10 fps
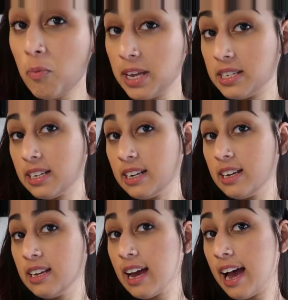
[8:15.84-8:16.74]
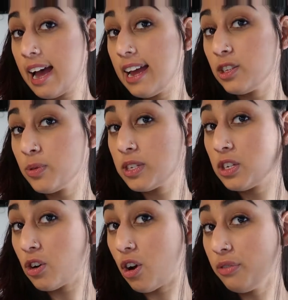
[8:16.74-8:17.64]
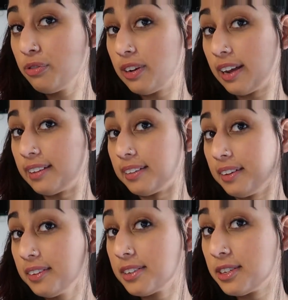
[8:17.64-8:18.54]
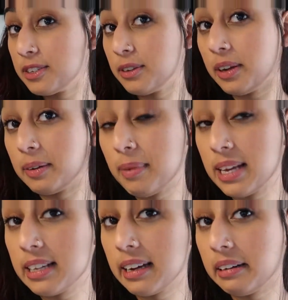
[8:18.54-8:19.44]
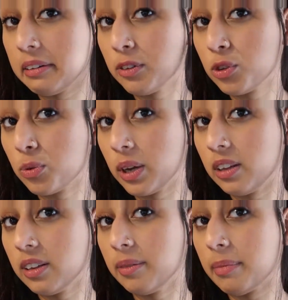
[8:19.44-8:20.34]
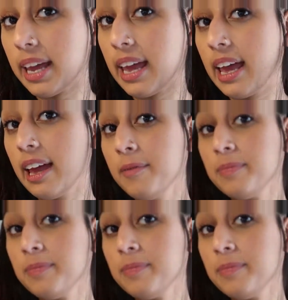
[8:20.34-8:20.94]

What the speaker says: basically I twist it off like this, so it makes like a little squiggle in my hair.